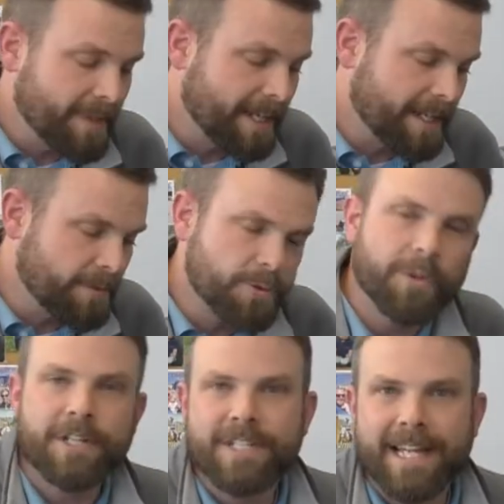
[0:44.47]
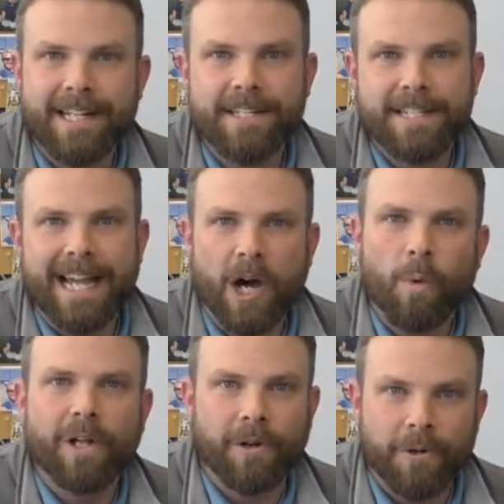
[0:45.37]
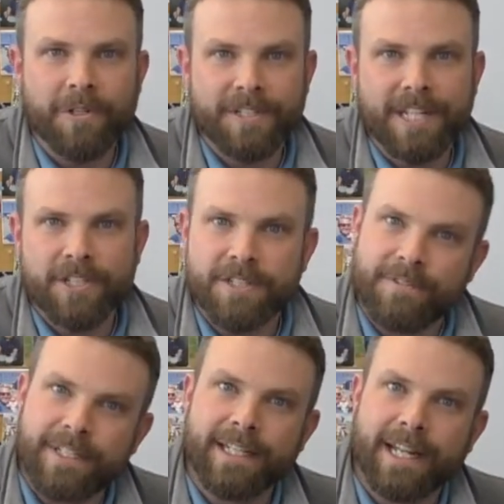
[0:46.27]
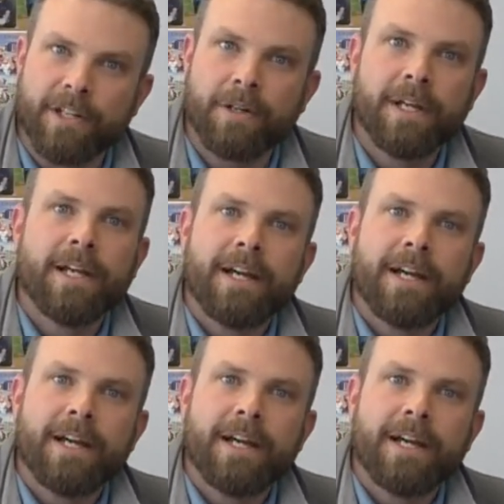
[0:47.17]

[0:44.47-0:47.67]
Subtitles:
And it was really exciting to see how well our organizations fit together,